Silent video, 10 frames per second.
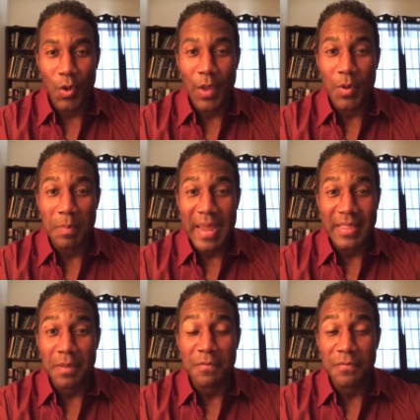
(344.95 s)
it would
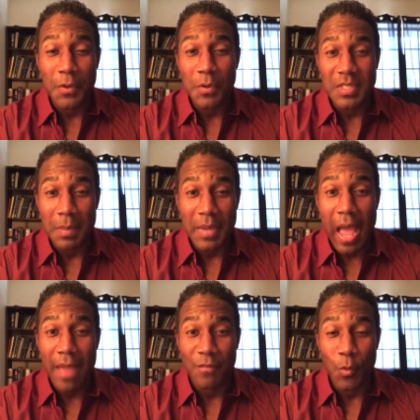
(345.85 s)
make them feel some
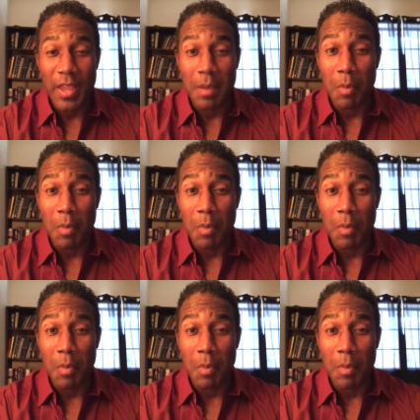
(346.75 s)
kind of way